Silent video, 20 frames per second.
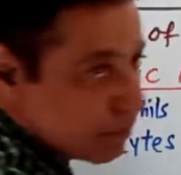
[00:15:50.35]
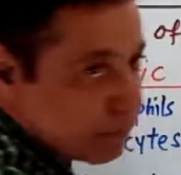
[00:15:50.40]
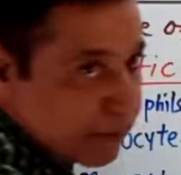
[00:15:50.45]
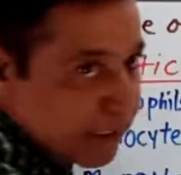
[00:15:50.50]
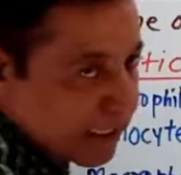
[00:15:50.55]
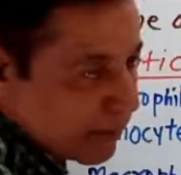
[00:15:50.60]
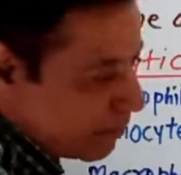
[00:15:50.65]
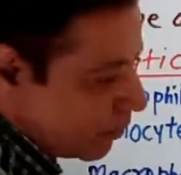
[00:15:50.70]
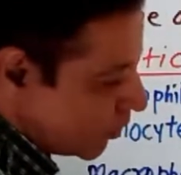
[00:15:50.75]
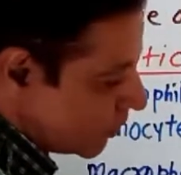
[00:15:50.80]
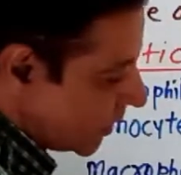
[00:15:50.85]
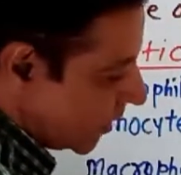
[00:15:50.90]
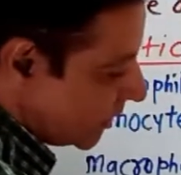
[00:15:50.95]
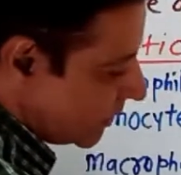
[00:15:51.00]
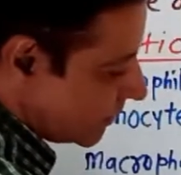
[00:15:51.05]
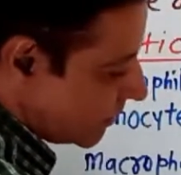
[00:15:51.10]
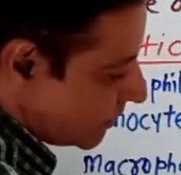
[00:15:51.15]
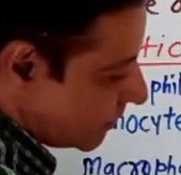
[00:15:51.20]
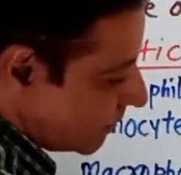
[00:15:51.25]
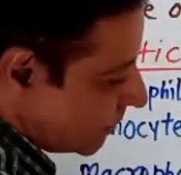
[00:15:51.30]
B
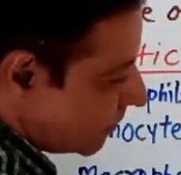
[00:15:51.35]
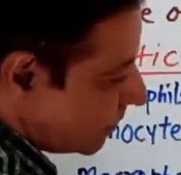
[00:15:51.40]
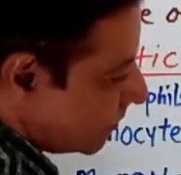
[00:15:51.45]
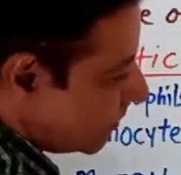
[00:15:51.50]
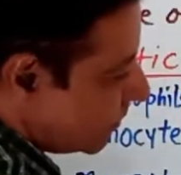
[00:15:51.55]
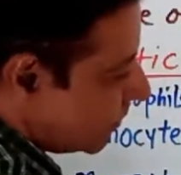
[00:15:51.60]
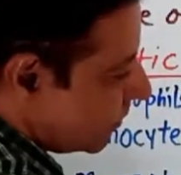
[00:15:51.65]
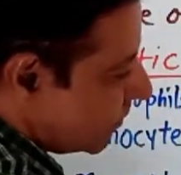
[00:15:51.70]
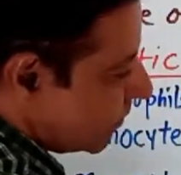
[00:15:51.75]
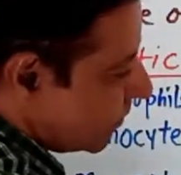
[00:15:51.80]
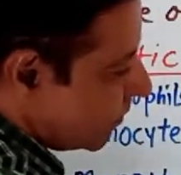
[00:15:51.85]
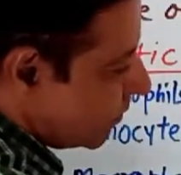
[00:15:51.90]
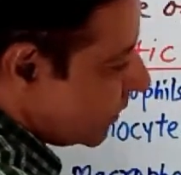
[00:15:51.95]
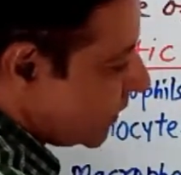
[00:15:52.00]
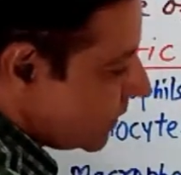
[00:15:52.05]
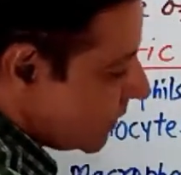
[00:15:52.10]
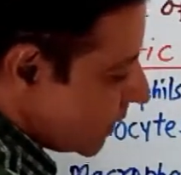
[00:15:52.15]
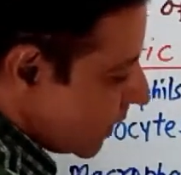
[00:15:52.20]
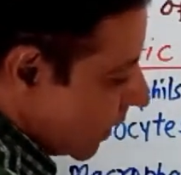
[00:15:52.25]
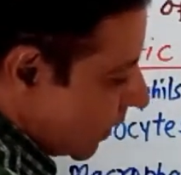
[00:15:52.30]
lymphocytes.
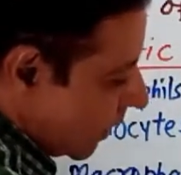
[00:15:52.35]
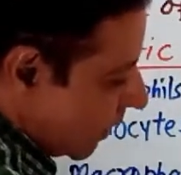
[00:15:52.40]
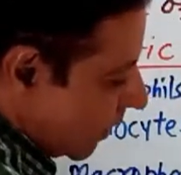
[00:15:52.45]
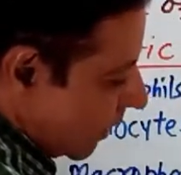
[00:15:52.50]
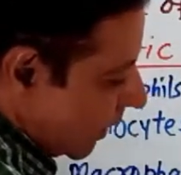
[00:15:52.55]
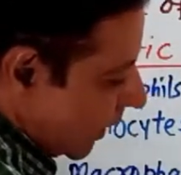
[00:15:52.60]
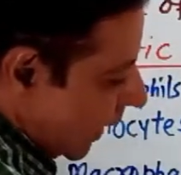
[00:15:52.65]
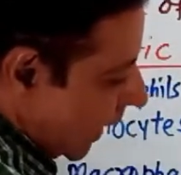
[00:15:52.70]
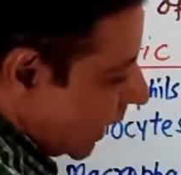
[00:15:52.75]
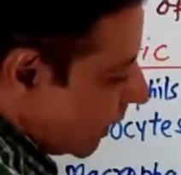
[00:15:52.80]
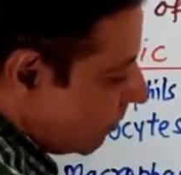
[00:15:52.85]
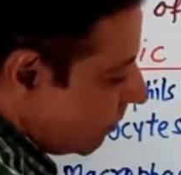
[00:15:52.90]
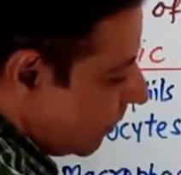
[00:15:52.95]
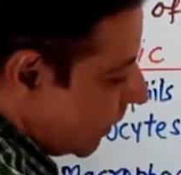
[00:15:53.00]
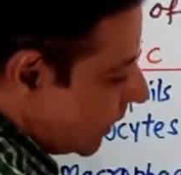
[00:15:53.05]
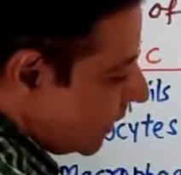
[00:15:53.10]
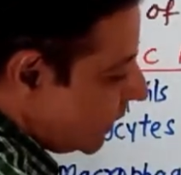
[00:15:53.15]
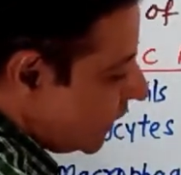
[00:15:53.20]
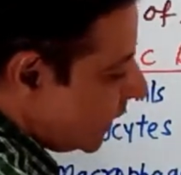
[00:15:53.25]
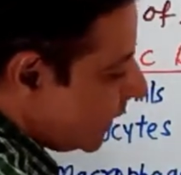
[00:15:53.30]
Means
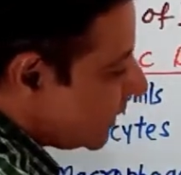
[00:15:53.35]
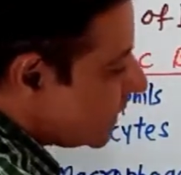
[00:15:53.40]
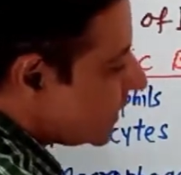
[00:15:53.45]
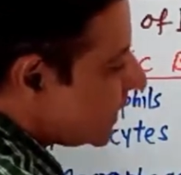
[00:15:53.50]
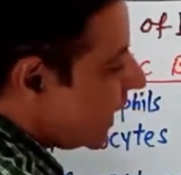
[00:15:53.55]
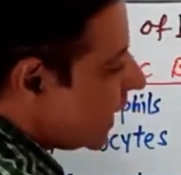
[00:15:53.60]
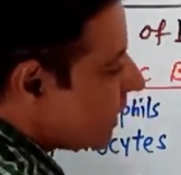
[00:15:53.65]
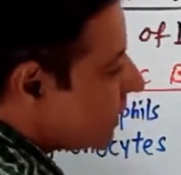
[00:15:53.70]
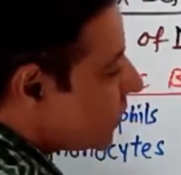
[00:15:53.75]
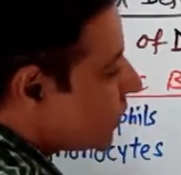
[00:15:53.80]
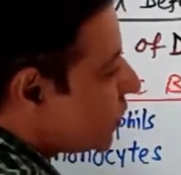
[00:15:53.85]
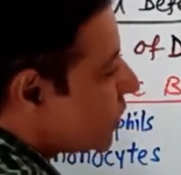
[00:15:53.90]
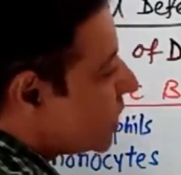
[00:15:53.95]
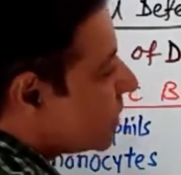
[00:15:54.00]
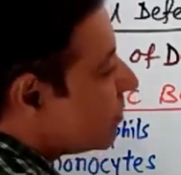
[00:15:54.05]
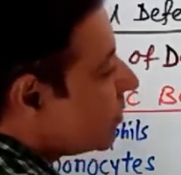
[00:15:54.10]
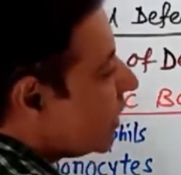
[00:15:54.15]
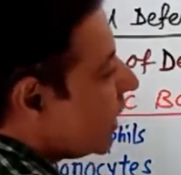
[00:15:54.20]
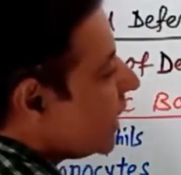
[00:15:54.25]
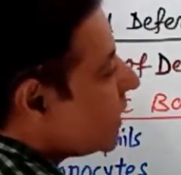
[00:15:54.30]
helper T cells
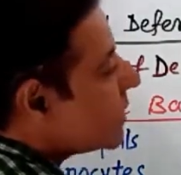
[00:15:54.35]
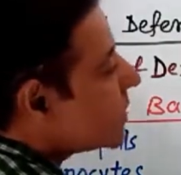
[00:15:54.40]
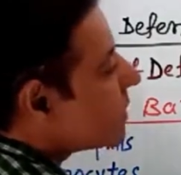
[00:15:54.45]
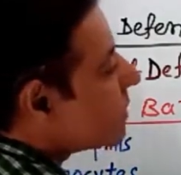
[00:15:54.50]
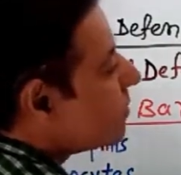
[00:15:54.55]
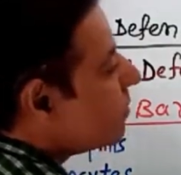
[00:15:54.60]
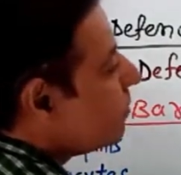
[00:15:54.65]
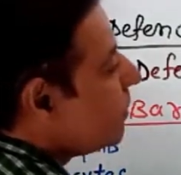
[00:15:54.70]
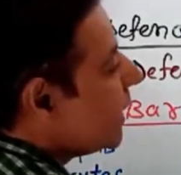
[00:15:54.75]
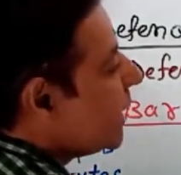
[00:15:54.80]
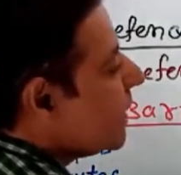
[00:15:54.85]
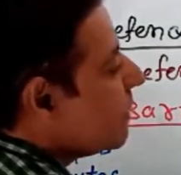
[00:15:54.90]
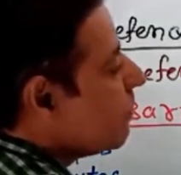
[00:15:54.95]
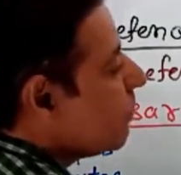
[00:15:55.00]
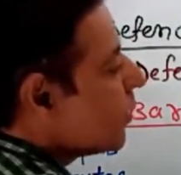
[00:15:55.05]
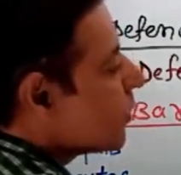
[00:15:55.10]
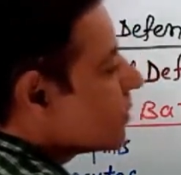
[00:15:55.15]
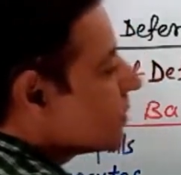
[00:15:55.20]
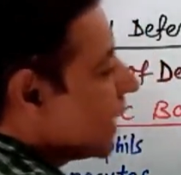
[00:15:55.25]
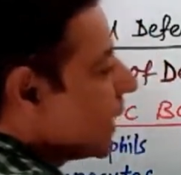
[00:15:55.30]
stimulates B
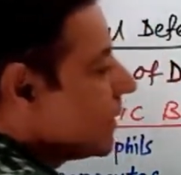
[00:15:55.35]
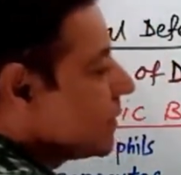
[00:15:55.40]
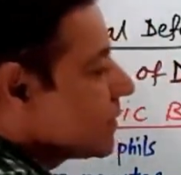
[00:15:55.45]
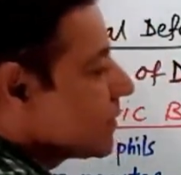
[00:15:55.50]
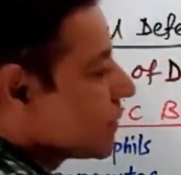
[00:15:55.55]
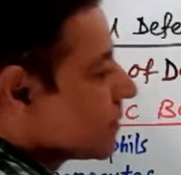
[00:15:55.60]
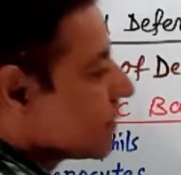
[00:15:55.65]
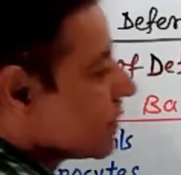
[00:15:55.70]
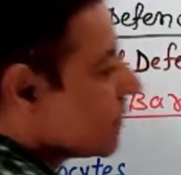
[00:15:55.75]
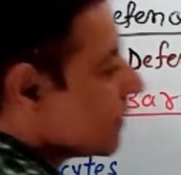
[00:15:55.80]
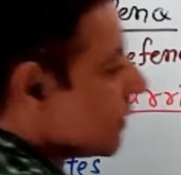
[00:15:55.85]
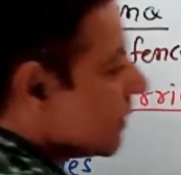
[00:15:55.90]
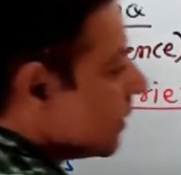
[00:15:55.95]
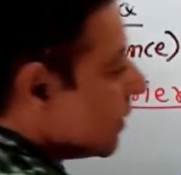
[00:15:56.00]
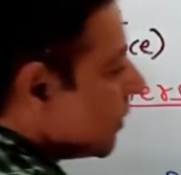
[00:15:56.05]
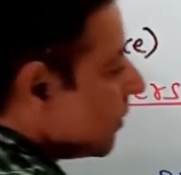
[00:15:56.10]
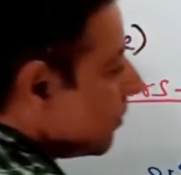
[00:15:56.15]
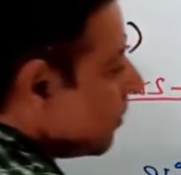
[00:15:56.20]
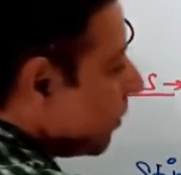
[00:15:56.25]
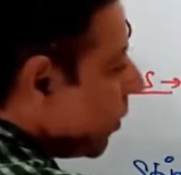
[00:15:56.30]
lymphocytes
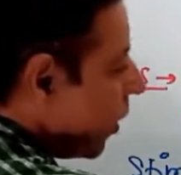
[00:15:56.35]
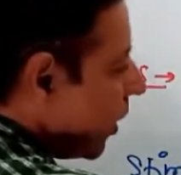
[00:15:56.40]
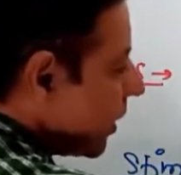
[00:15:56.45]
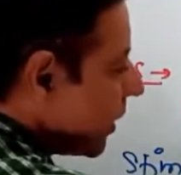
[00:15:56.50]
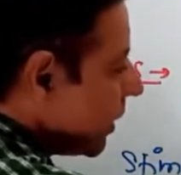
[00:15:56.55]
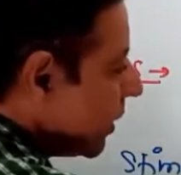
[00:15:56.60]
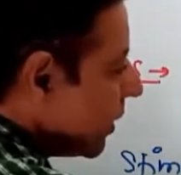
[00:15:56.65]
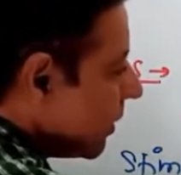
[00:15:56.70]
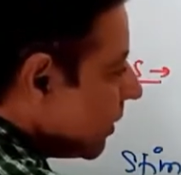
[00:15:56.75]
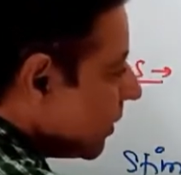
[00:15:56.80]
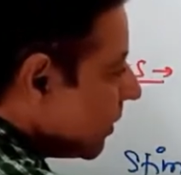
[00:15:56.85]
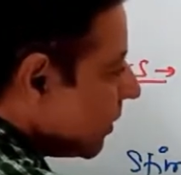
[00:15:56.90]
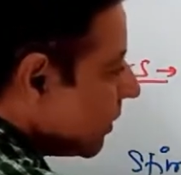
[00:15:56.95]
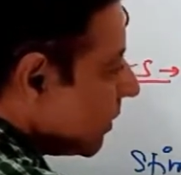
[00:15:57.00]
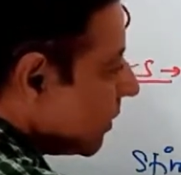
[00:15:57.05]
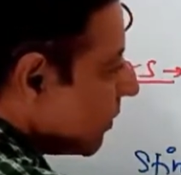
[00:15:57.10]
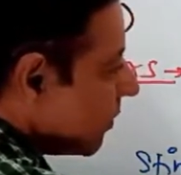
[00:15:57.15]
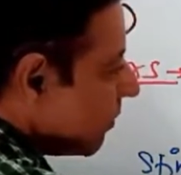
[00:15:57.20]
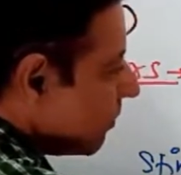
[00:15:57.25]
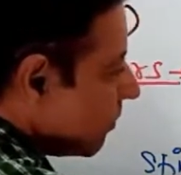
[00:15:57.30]
for
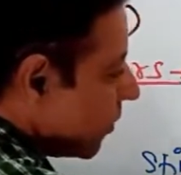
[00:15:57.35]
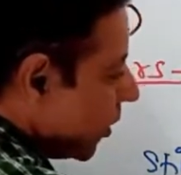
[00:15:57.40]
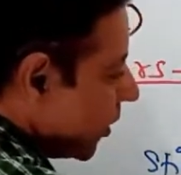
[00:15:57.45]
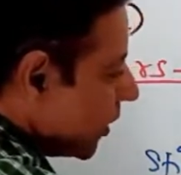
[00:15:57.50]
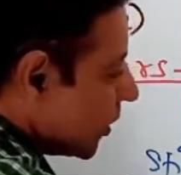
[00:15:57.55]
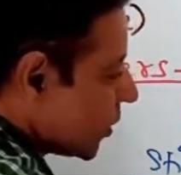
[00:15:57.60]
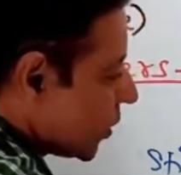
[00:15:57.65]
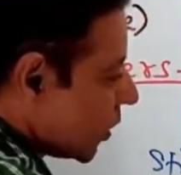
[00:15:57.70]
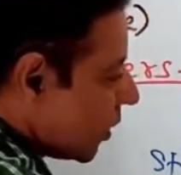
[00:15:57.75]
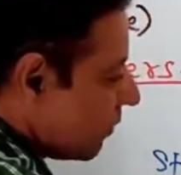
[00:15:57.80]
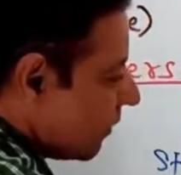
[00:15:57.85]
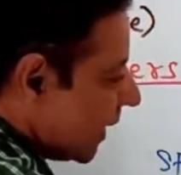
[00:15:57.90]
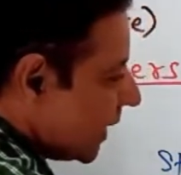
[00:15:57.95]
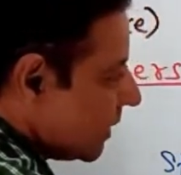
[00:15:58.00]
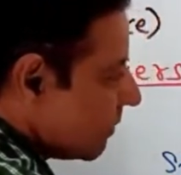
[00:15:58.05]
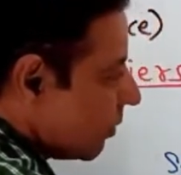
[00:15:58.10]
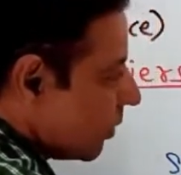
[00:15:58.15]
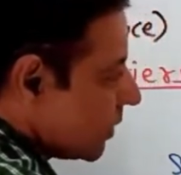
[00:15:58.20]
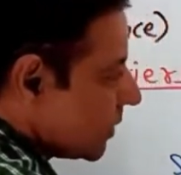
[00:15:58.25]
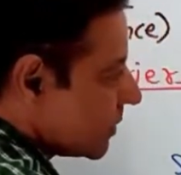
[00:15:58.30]
production of
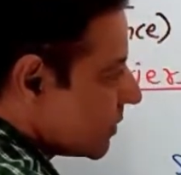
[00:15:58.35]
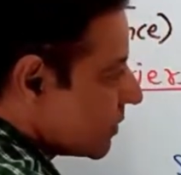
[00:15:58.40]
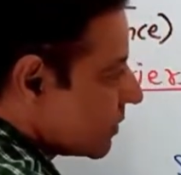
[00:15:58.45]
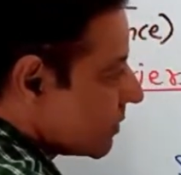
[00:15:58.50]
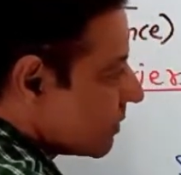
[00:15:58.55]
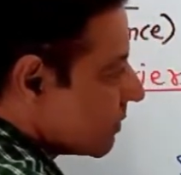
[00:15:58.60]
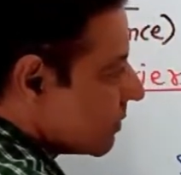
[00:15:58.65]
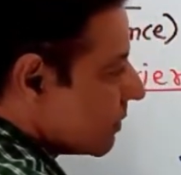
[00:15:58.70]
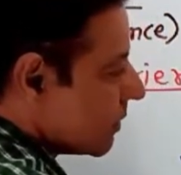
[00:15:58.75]
antibodies.